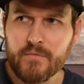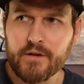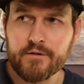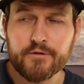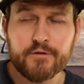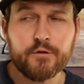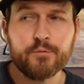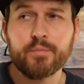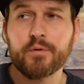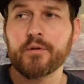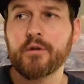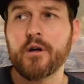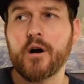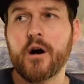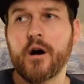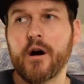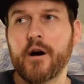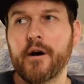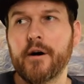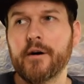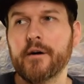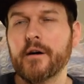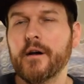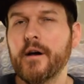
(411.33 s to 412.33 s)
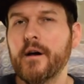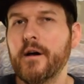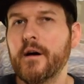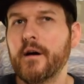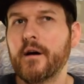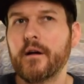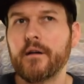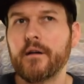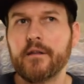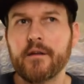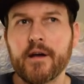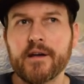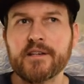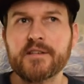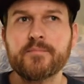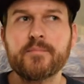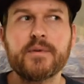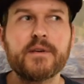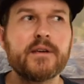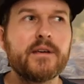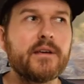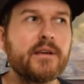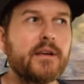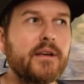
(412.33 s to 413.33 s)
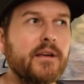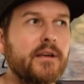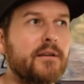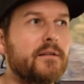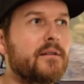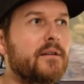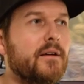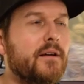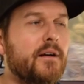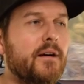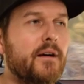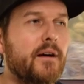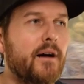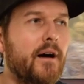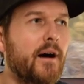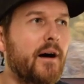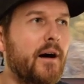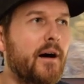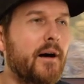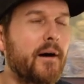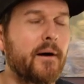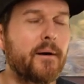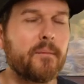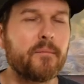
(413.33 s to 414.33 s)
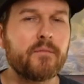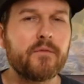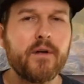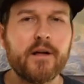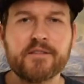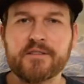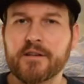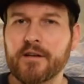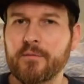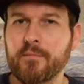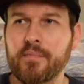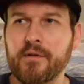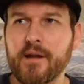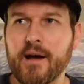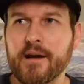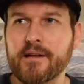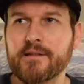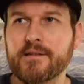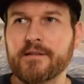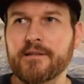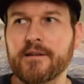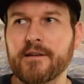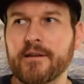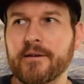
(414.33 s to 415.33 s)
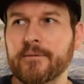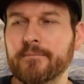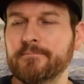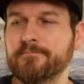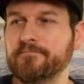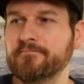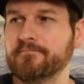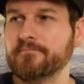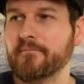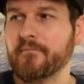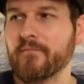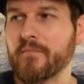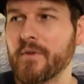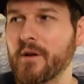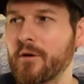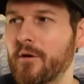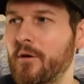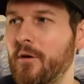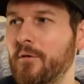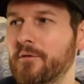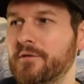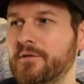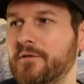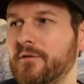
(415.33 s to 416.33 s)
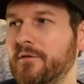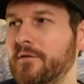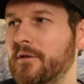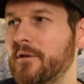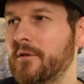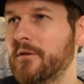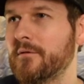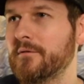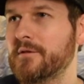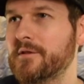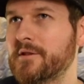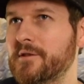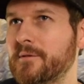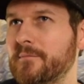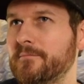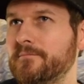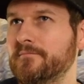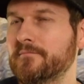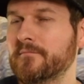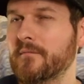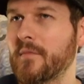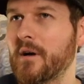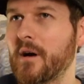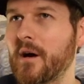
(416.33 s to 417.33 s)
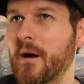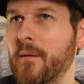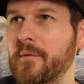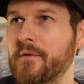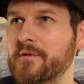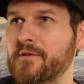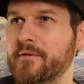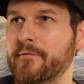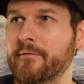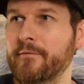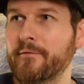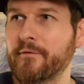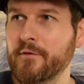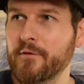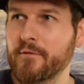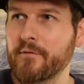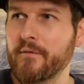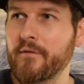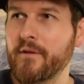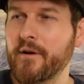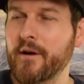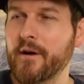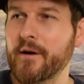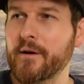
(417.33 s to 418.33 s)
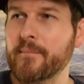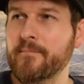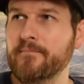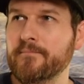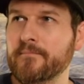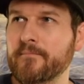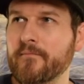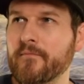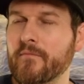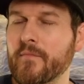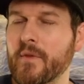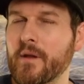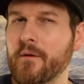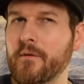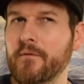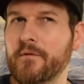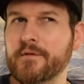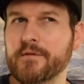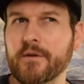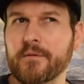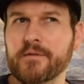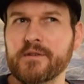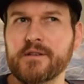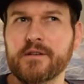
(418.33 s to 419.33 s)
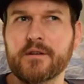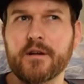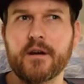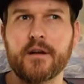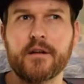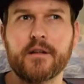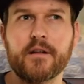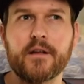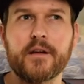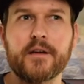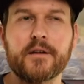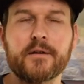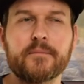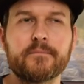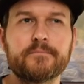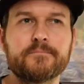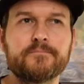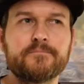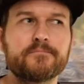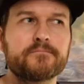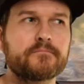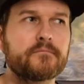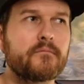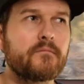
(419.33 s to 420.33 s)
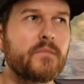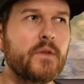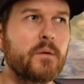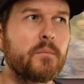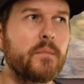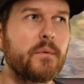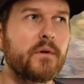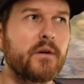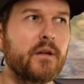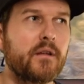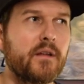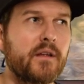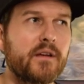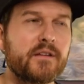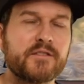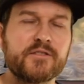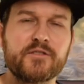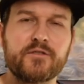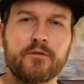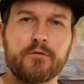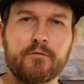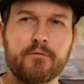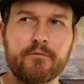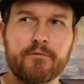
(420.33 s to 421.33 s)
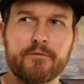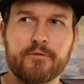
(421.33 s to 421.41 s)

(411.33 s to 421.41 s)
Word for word: super long, nice peat, um, lots of complexity, coastal notes. Um, there's some fruit in there. There's actually kind of like, I mean, kind of like stone